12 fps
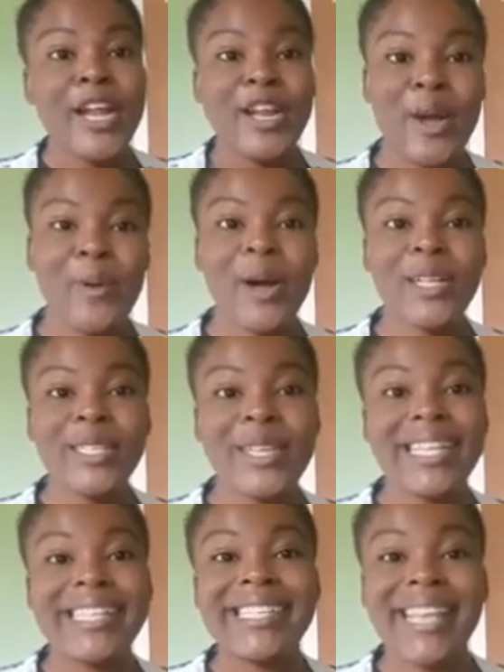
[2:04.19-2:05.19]
Now on to
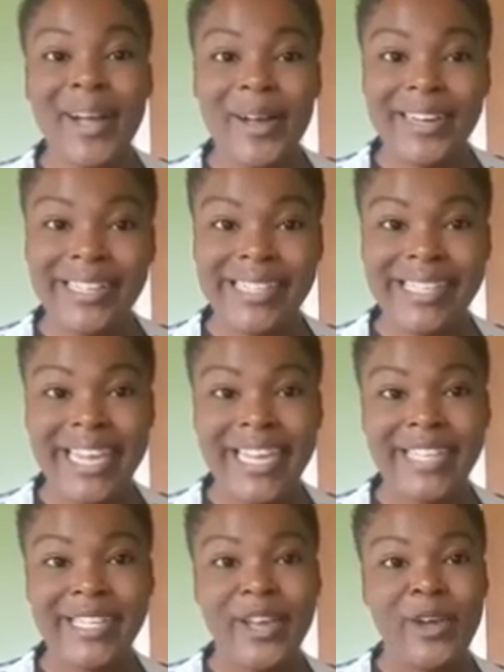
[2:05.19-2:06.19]
the second
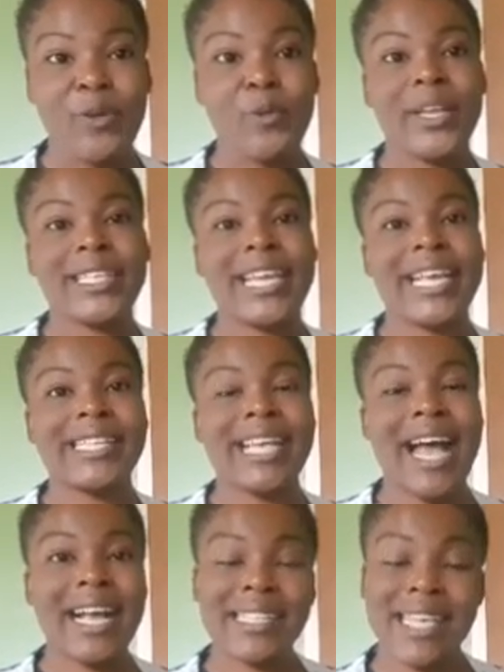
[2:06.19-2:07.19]
stage, which is
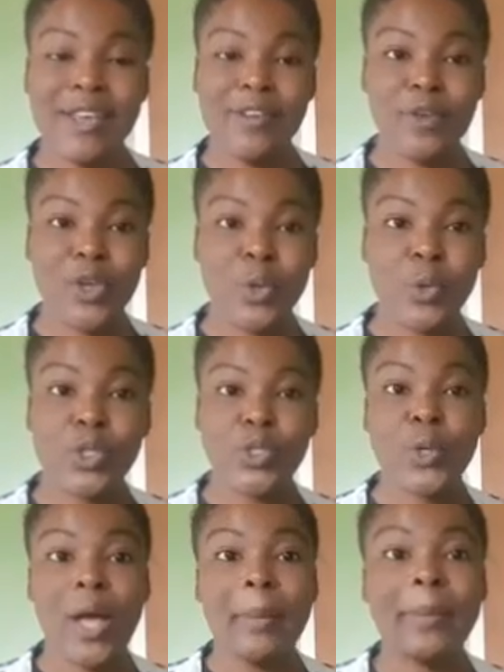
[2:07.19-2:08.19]
asking for you
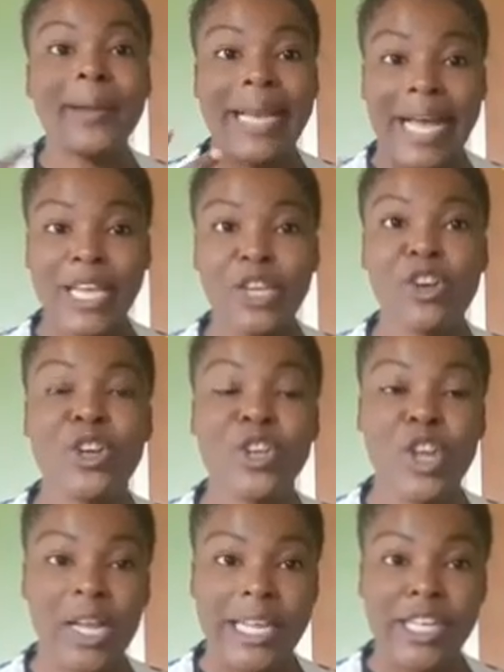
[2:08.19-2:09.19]
to apply your
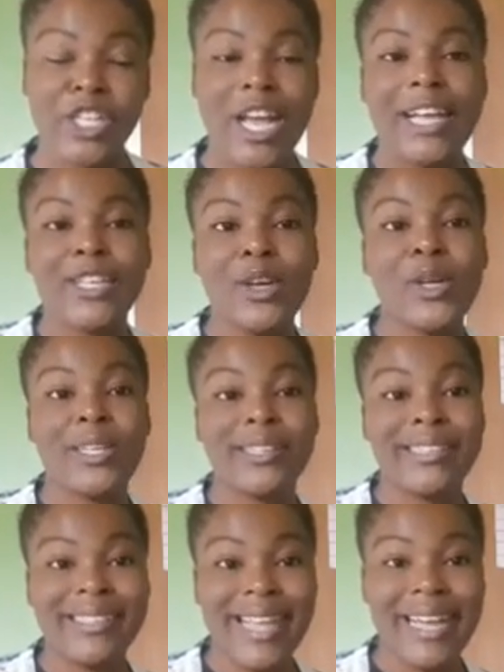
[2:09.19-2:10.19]
knowledge and
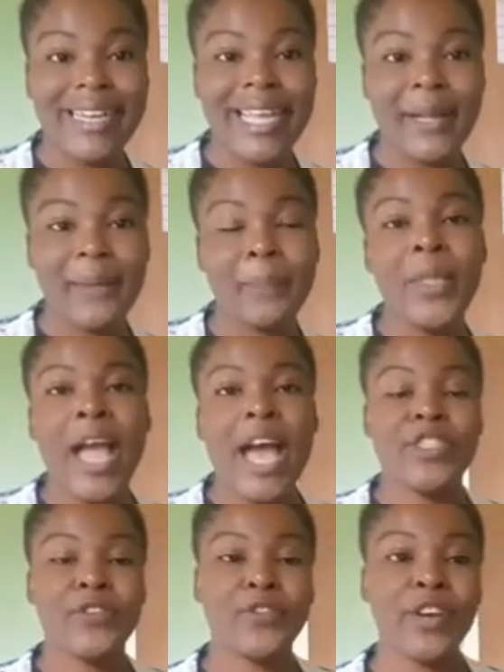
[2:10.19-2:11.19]
understanding.
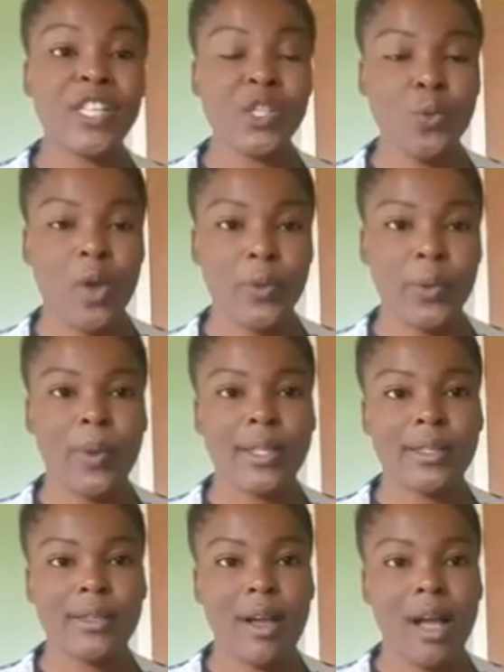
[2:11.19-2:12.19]
And the first one we want
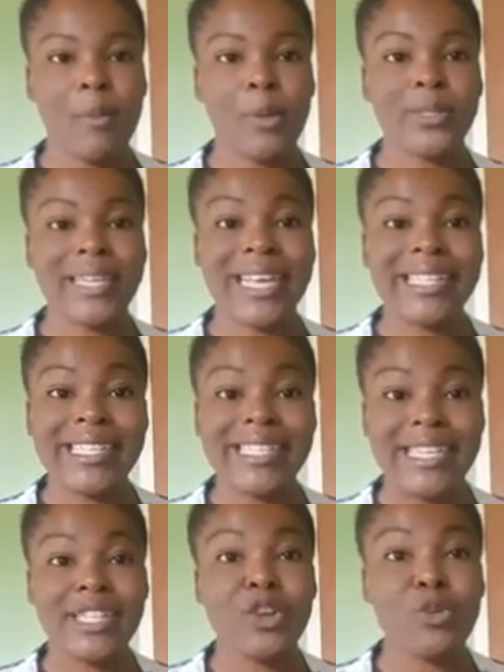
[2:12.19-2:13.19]
to talk about is
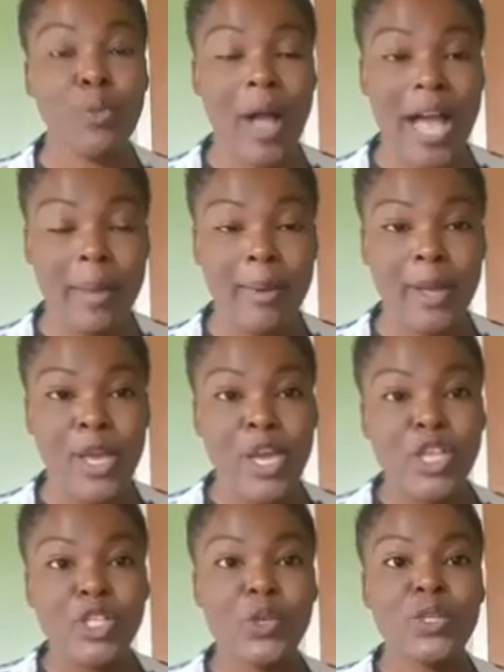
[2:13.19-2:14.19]
describe.
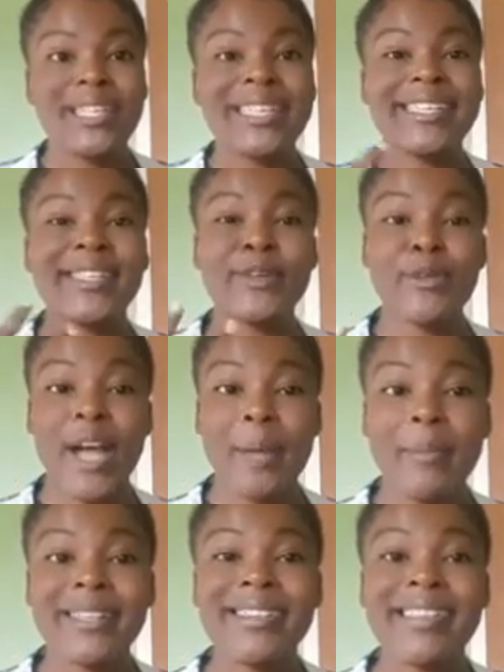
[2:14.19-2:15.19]
So to
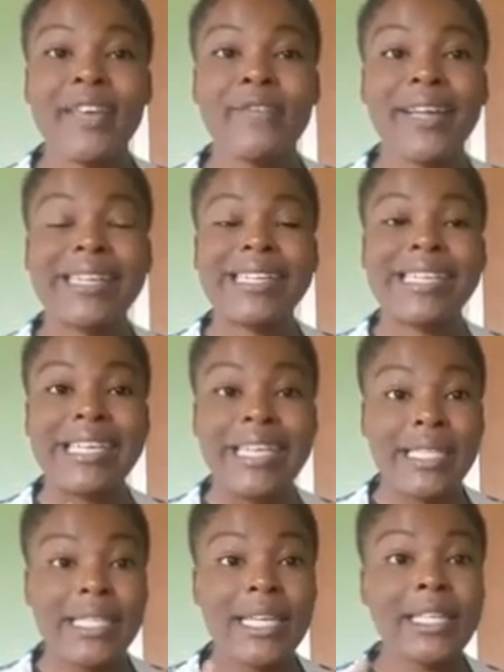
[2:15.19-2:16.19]
describe is to give a
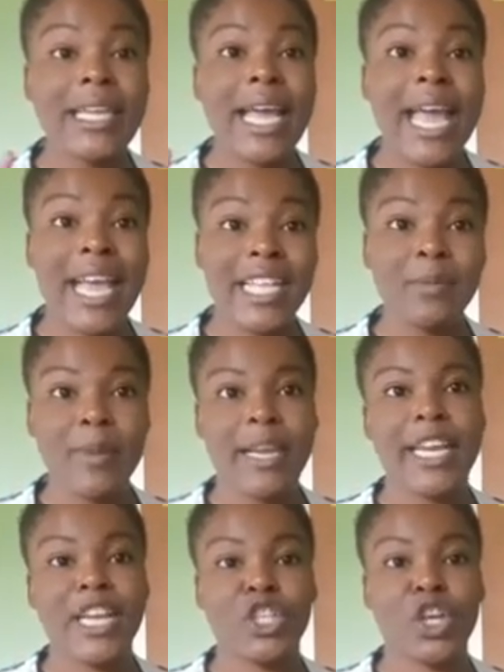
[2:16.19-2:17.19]
detailed
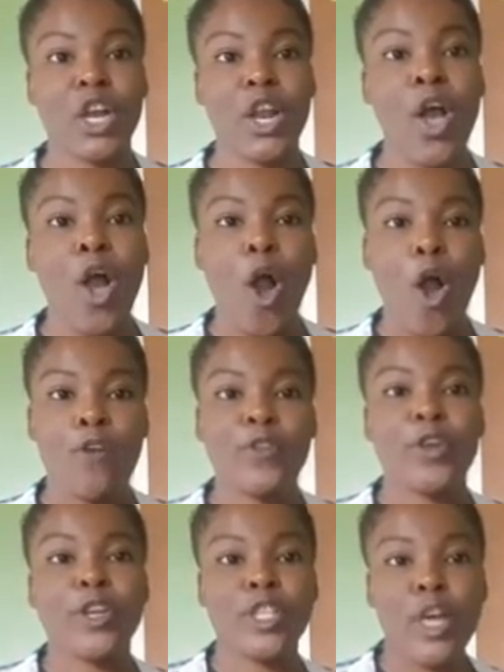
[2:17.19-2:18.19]
explanation of
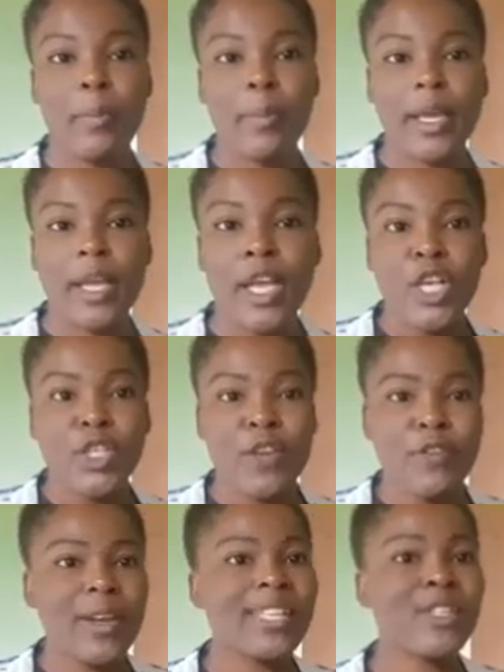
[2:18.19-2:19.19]
your topic. So
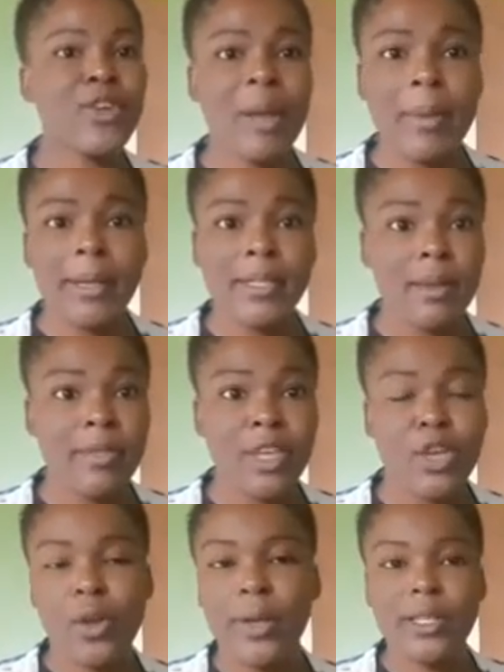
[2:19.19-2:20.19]
if you're describing
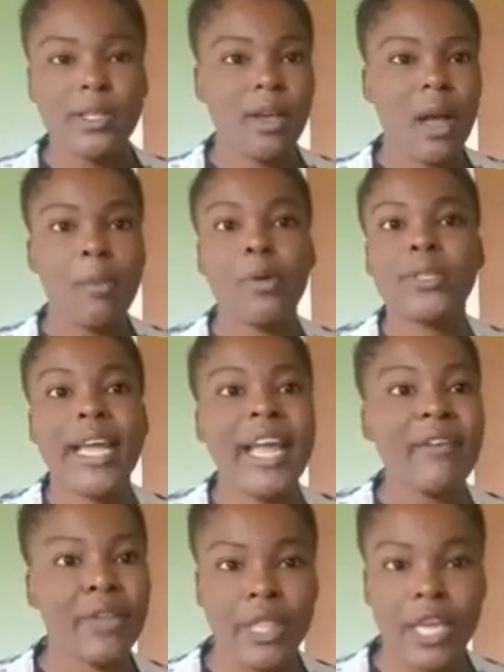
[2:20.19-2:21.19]
something, you're going to talk about
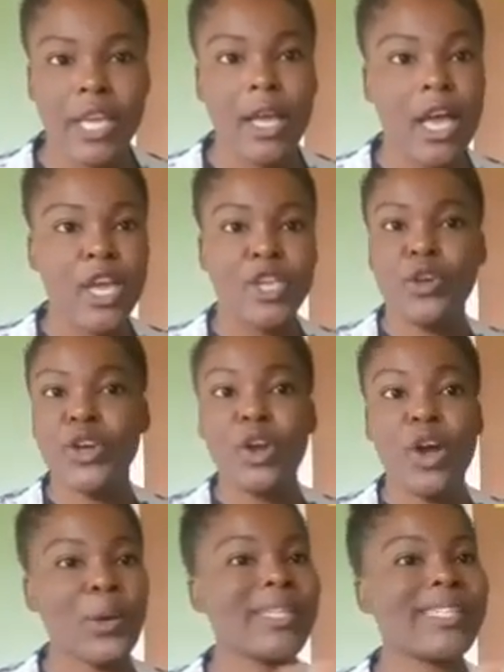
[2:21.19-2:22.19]
everything. You're
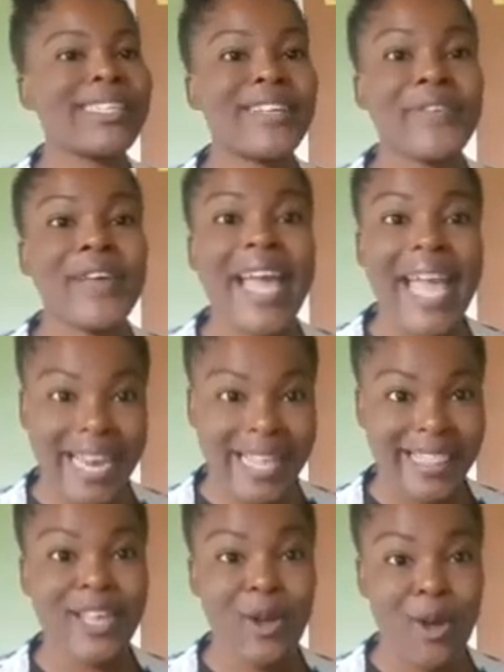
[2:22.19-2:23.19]
not going to leave
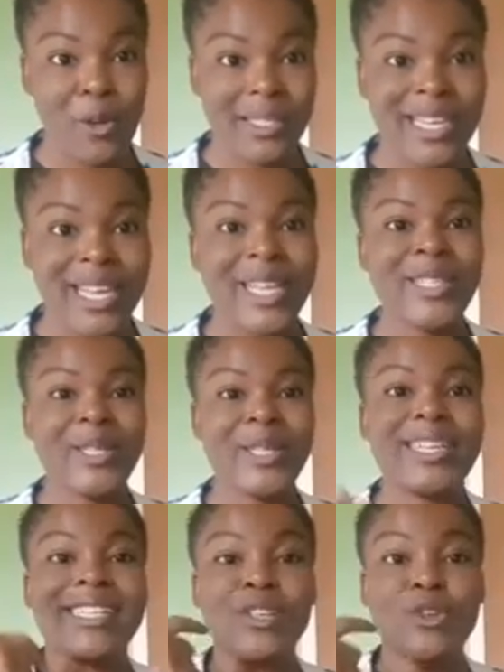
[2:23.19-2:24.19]
anything out. So to
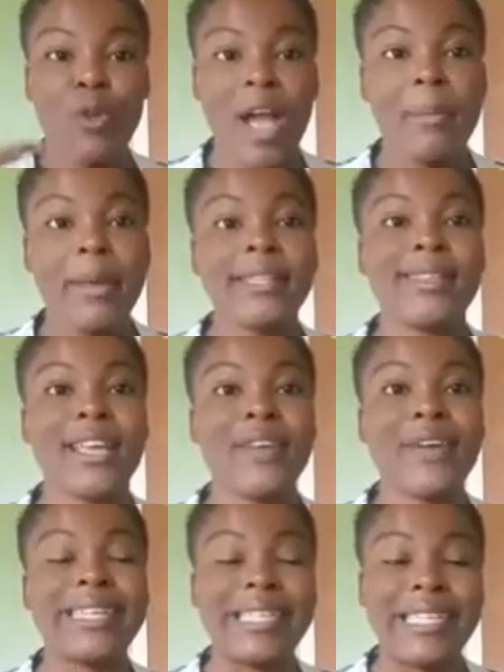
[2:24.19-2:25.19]
describe is to give
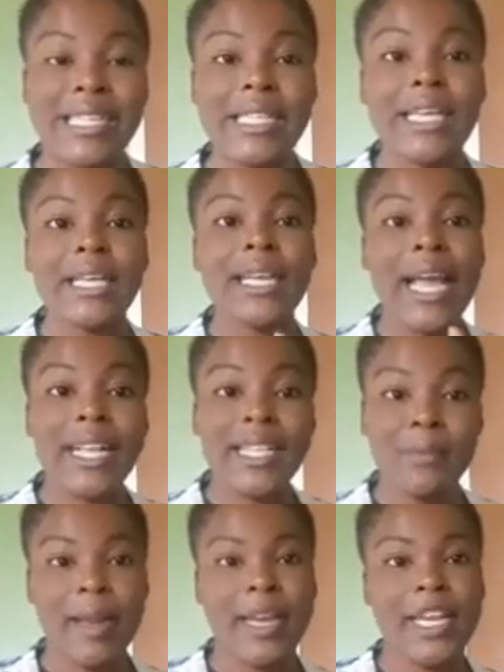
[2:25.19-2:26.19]
a detailed
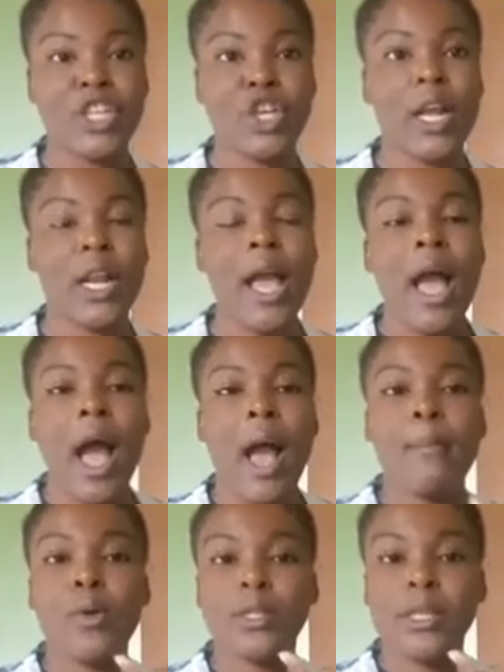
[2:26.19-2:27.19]
explanation
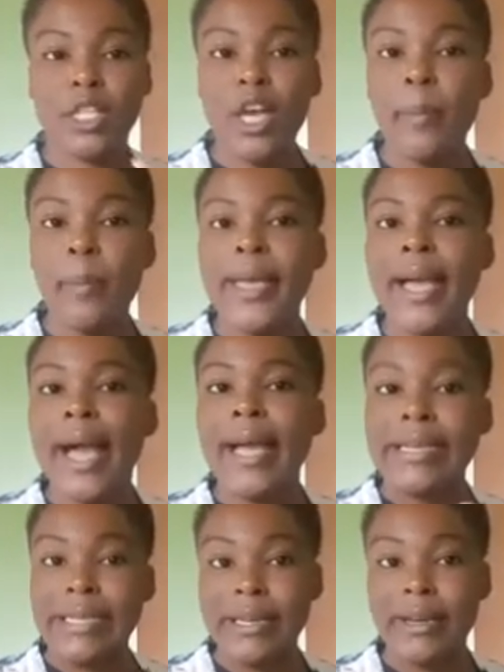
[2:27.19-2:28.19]
about a topic,
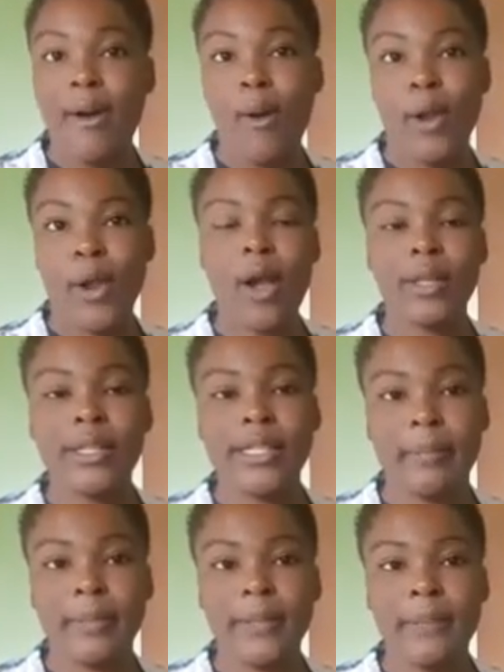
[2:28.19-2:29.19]
idea, or
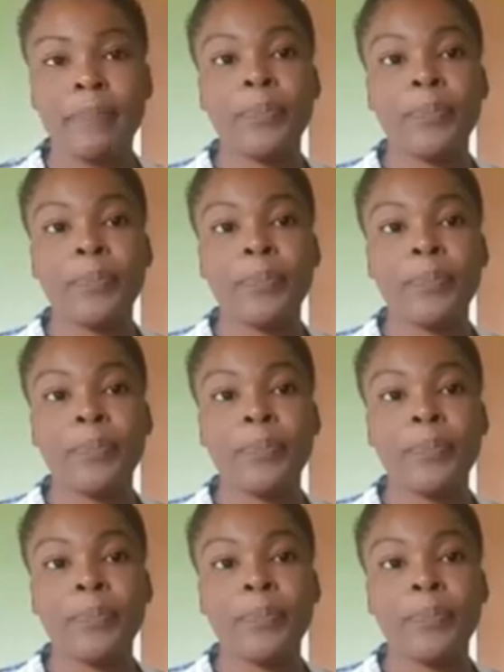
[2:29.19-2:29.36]
concept.